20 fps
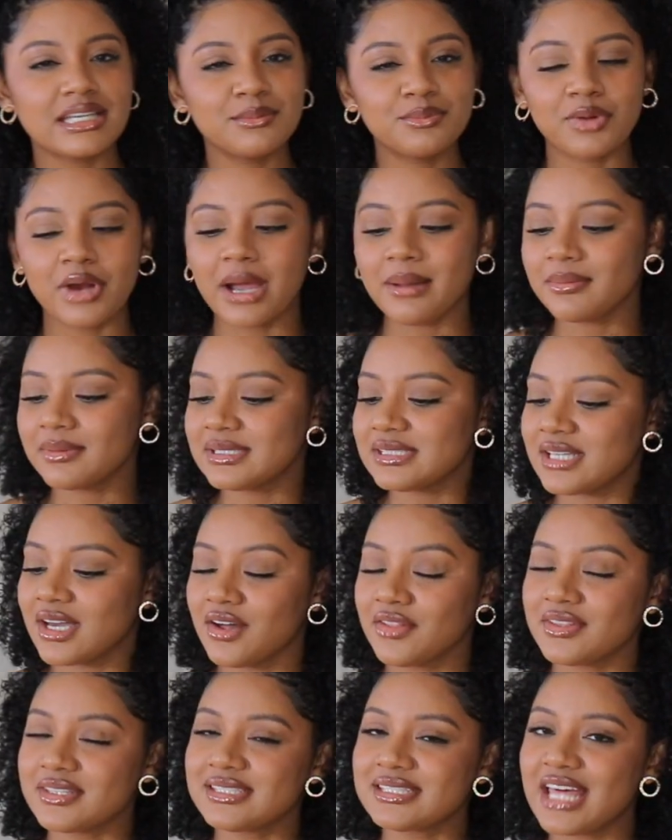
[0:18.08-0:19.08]
Probably
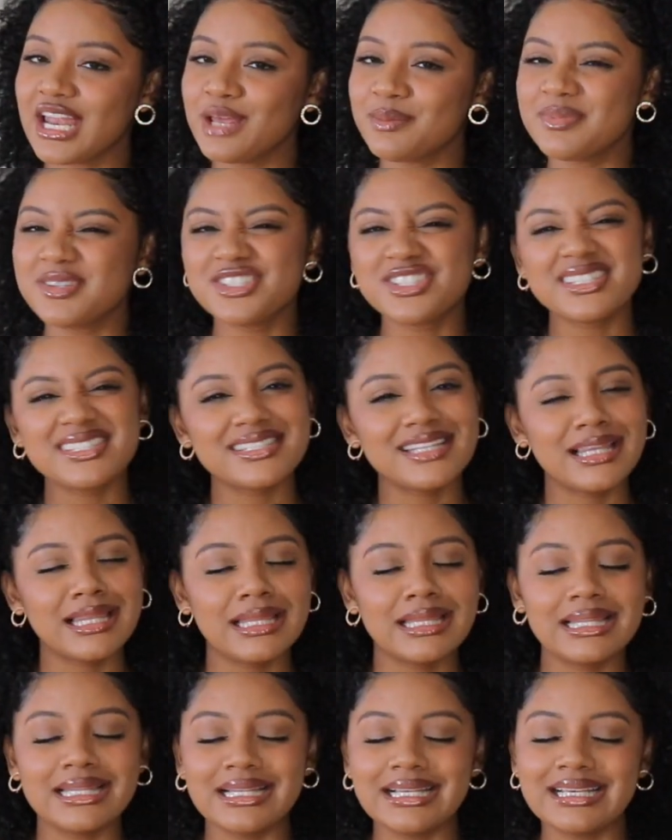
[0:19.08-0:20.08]
tell the setup is just a
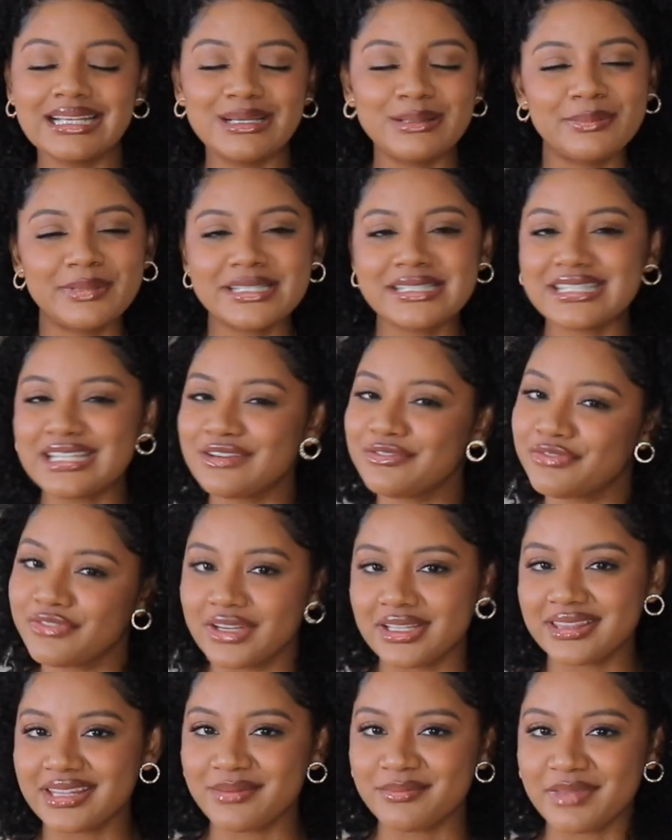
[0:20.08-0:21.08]
little bit
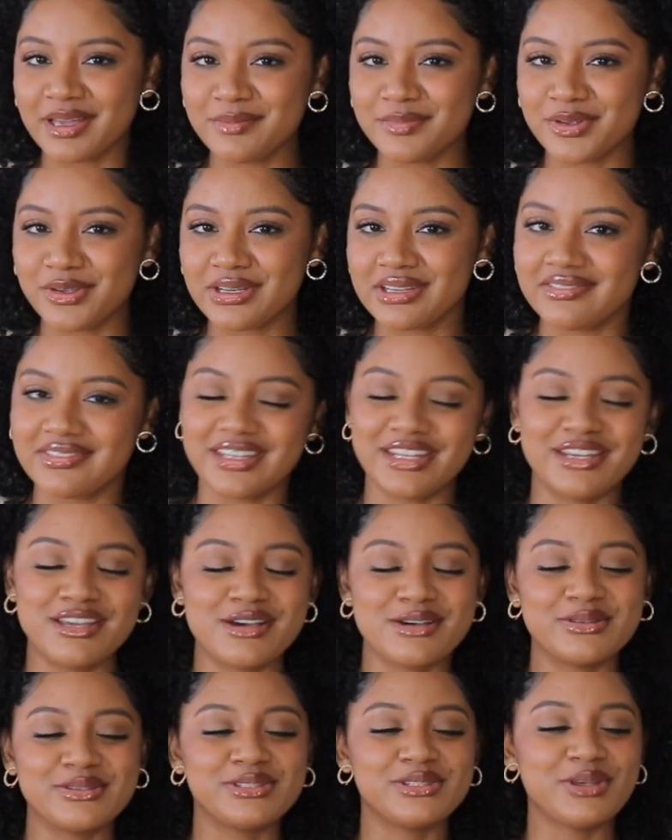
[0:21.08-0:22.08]
different than my beauty
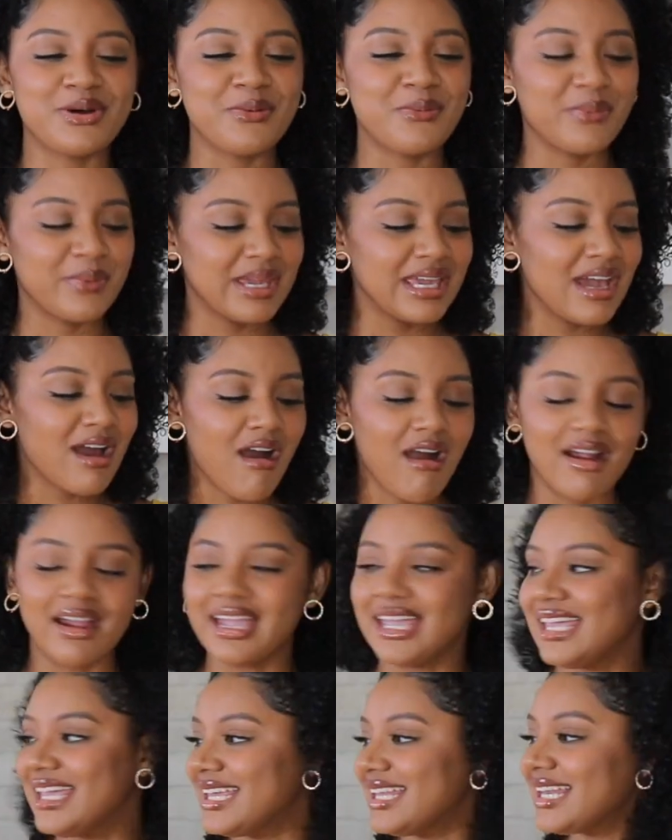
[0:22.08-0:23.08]
videos. So we
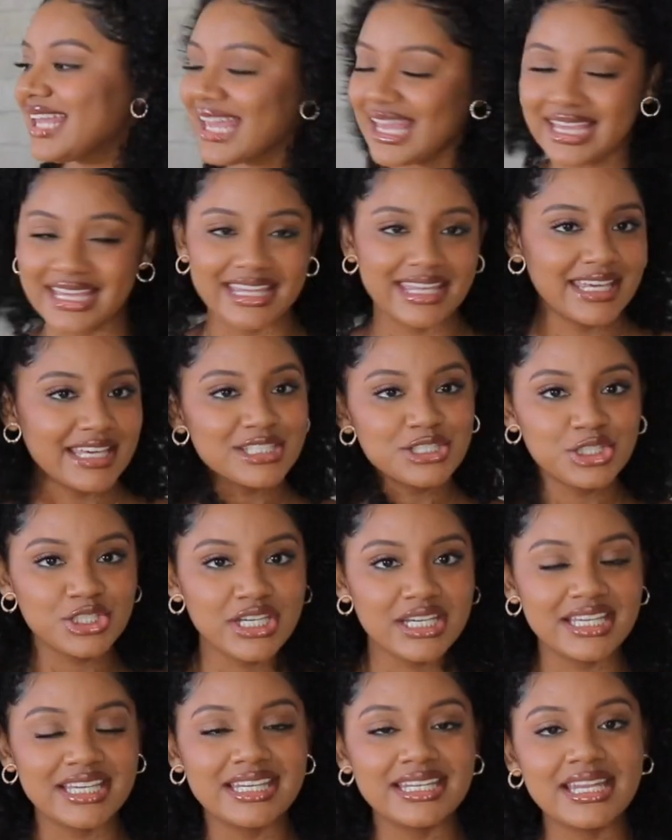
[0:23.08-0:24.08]
are in a
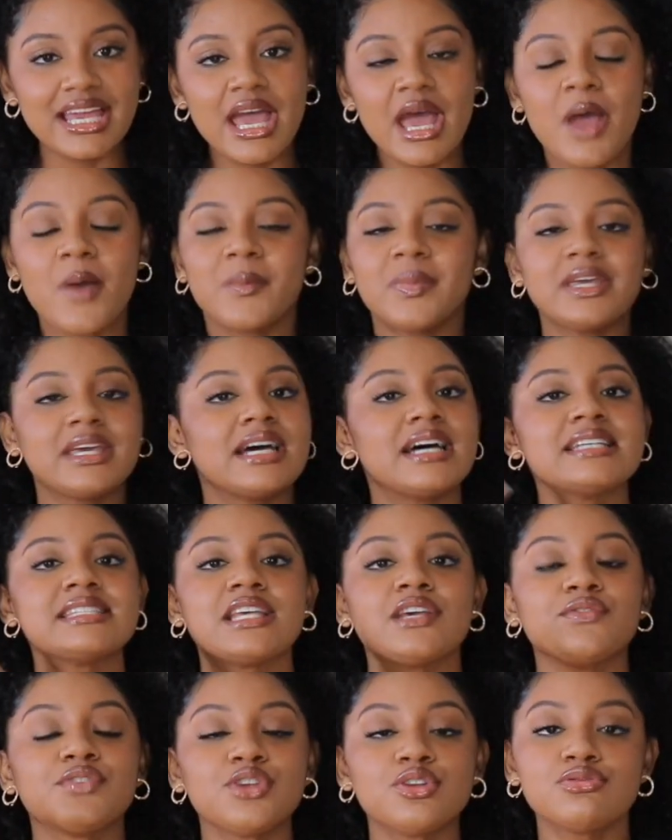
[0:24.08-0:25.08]
kitchen because
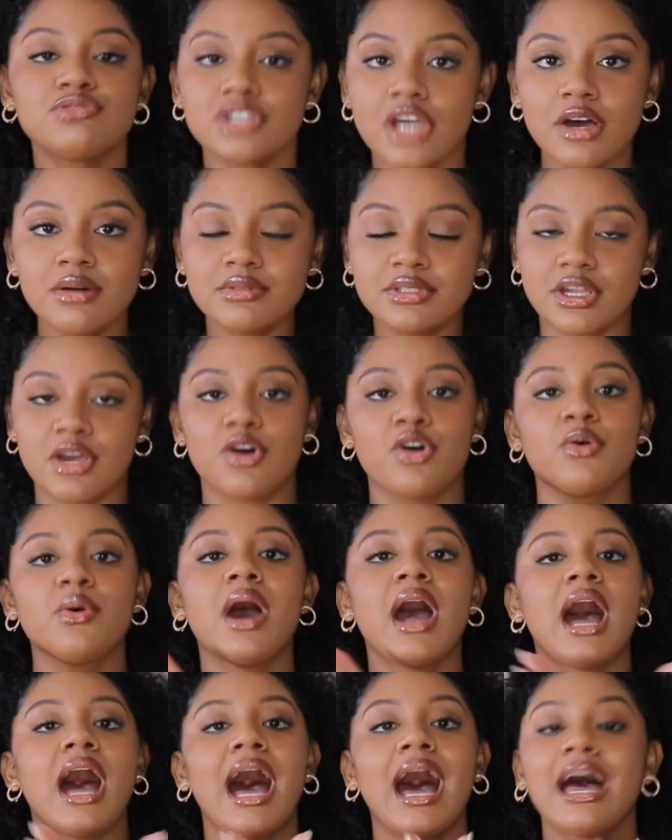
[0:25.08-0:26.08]
if you don't
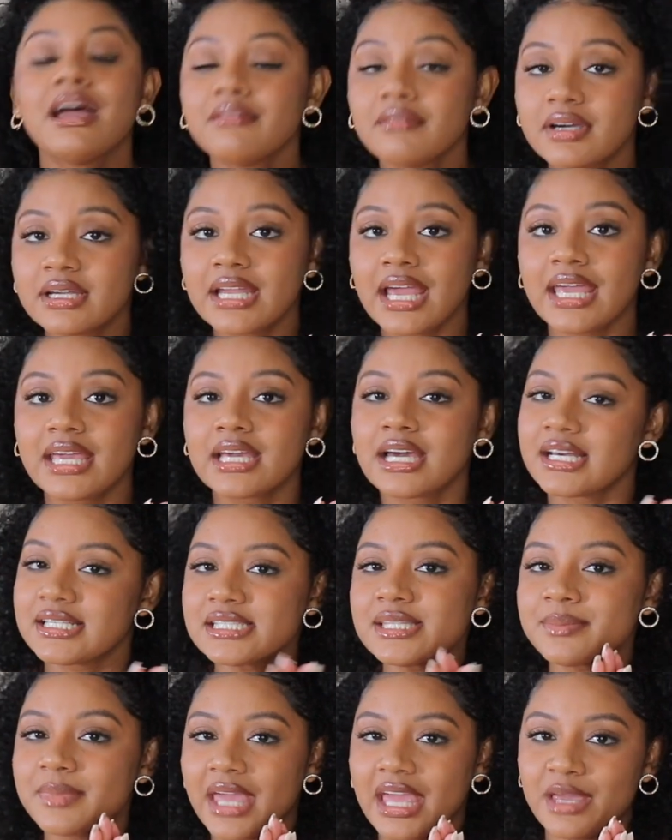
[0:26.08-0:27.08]
know, I run a
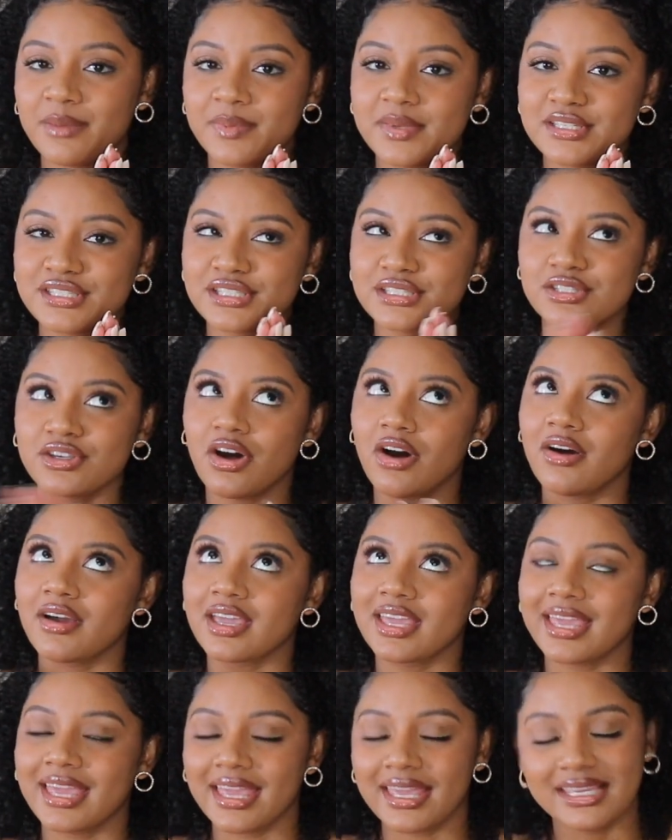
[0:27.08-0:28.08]
custom cake business
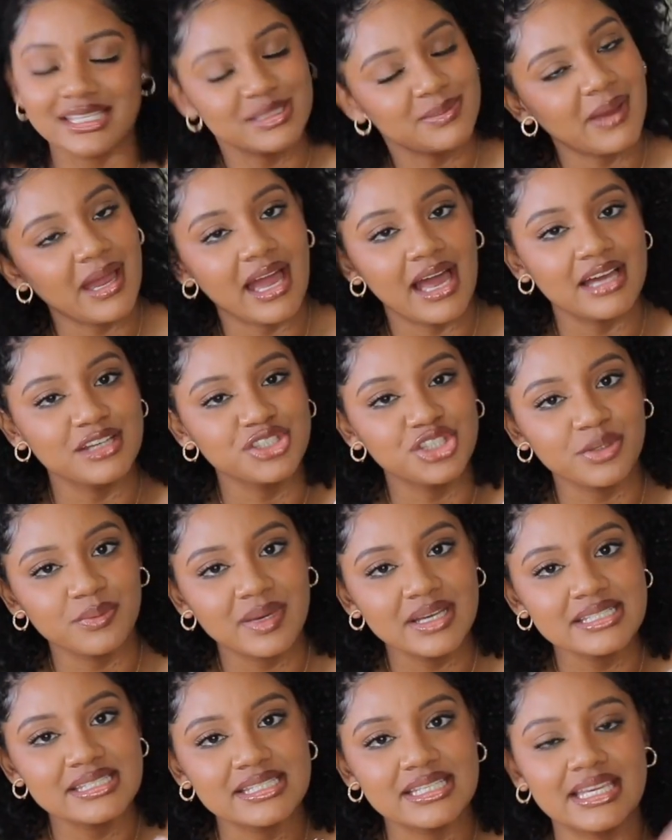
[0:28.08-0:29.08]
called Cakes by
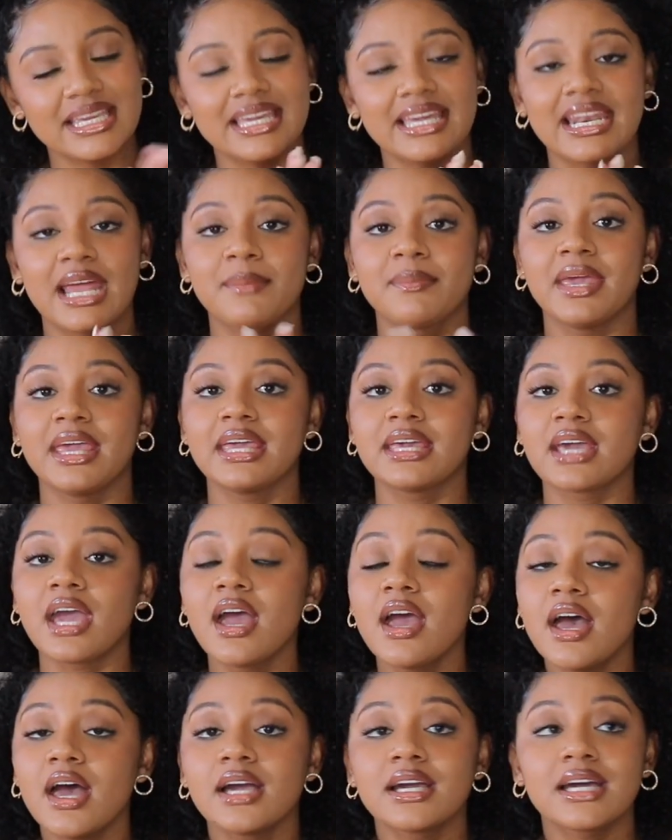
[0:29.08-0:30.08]
AshhNYC, and I make
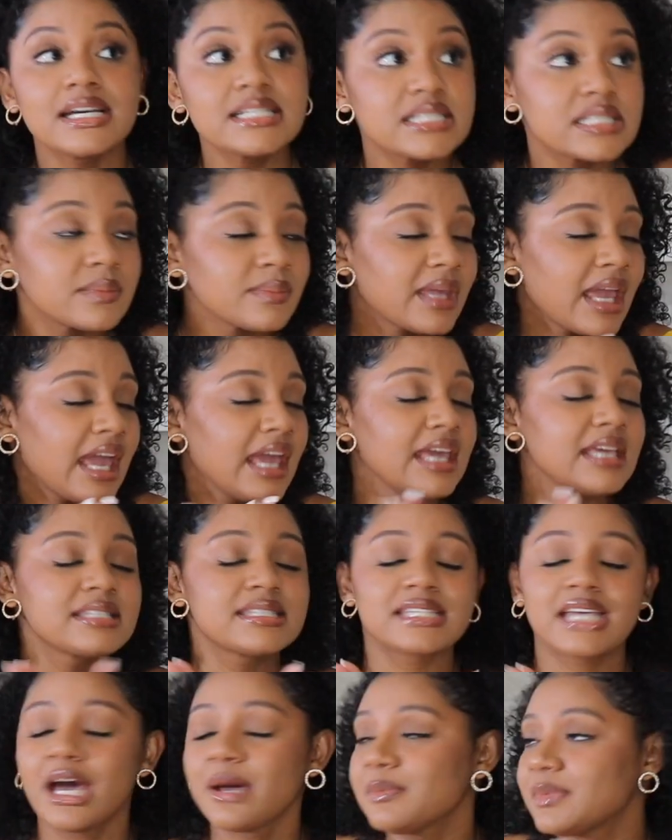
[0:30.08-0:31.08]
custom cakes,
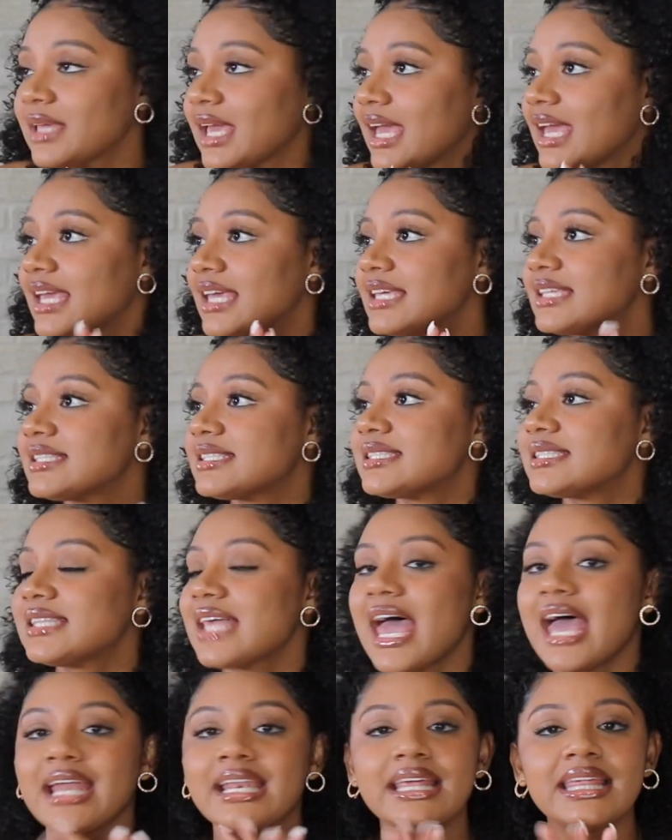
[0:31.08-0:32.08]
cupcakes,
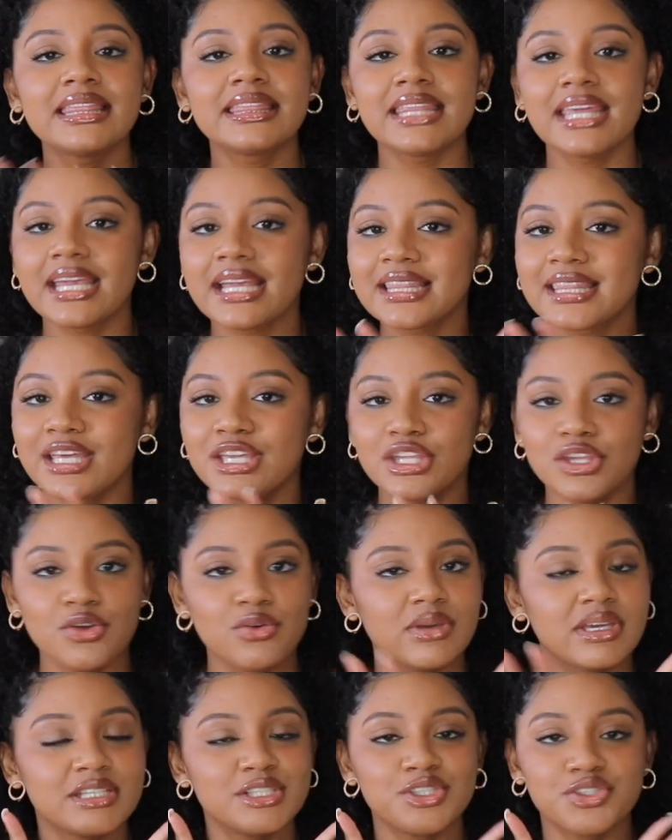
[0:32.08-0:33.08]
anything that
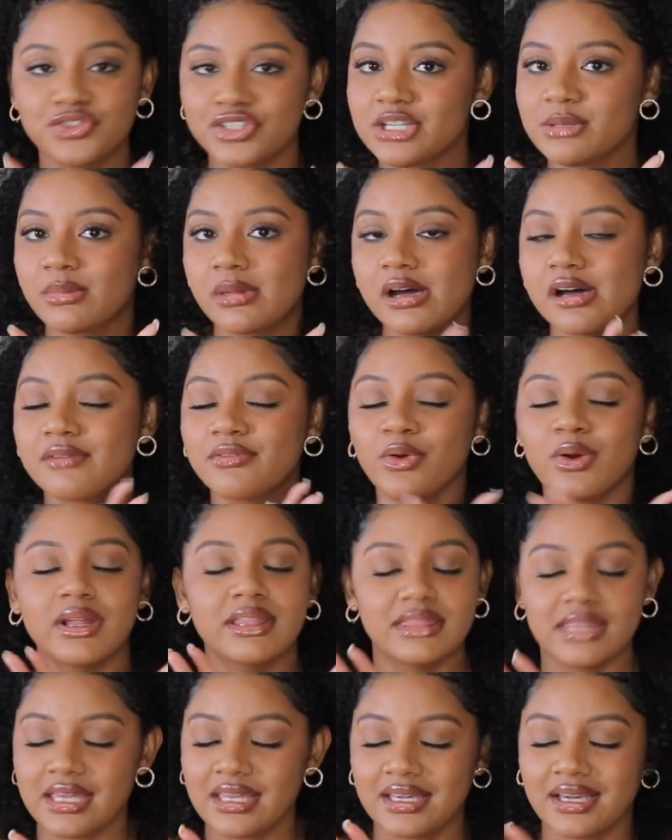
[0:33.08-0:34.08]
you can dream of or
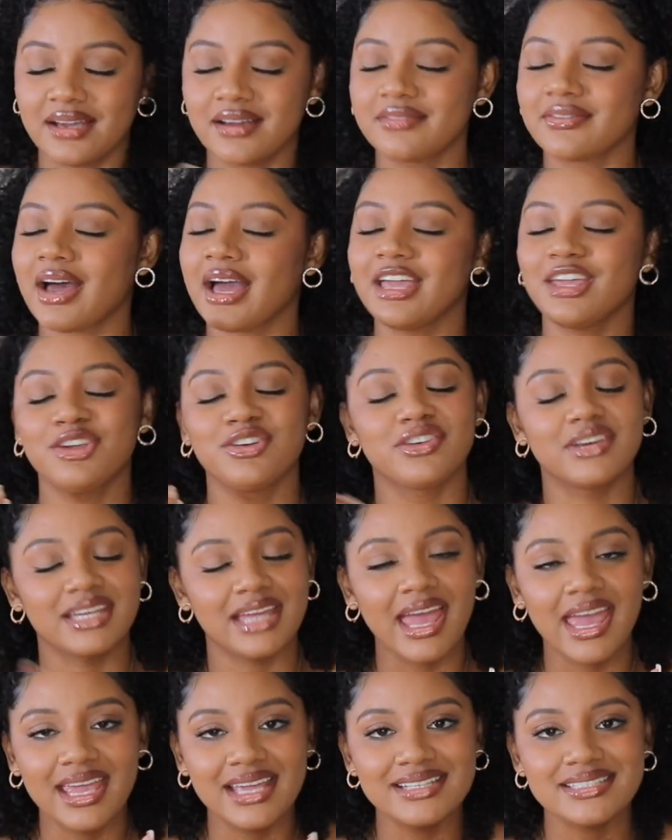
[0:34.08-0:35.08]
think of, I
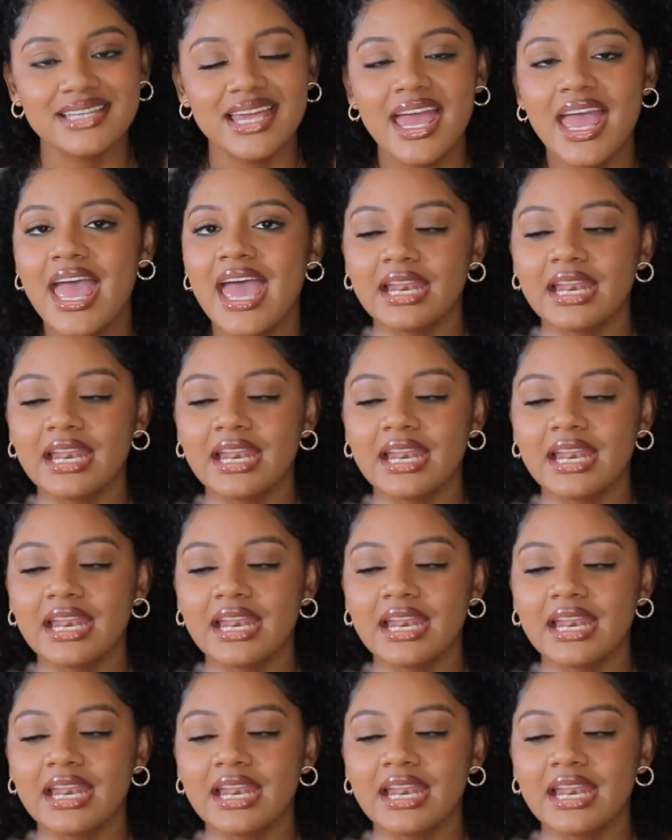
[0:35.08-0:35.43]
create.